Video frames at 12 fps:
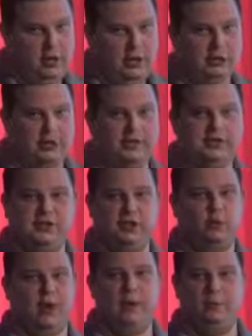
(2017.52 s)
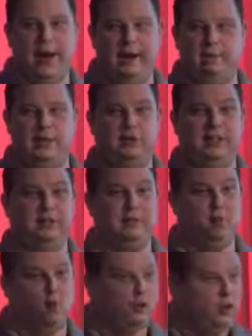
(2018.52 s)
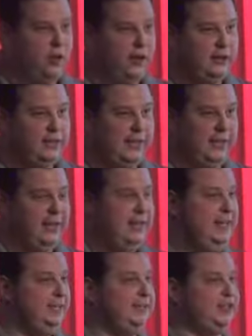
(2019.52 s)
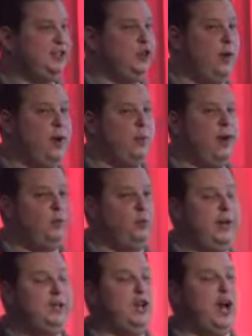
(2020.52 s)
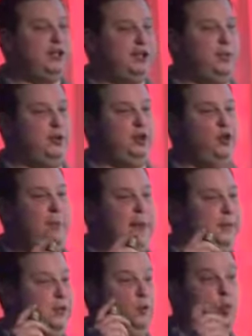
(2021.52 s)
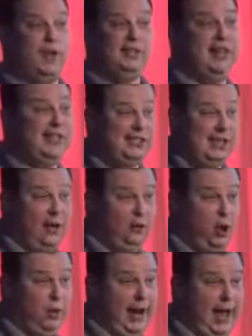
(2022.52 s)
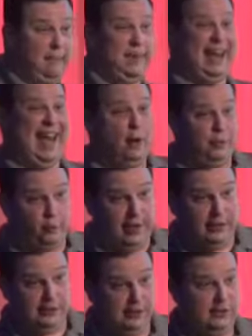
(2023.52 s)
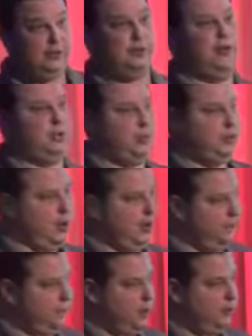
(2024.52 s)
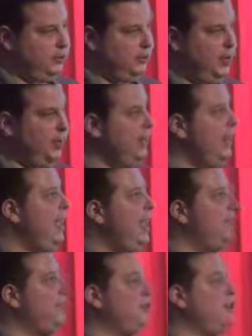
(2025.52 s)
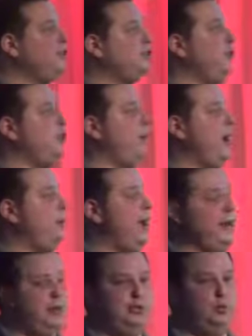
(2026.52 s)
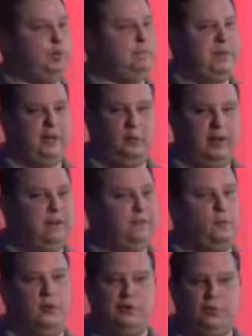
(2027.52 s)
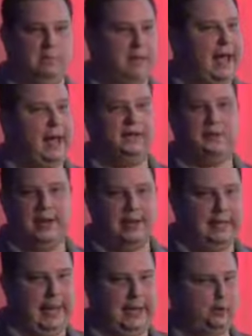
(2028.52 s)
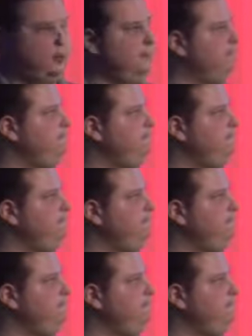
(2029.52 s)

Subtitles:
So this is a great way to build even more loyalty. This is a great way to reach customers who maybe there wasn't a sale going on, but now there is, so let's retarget folks. And this is also a great way just to reinforce, remind, and re-engage.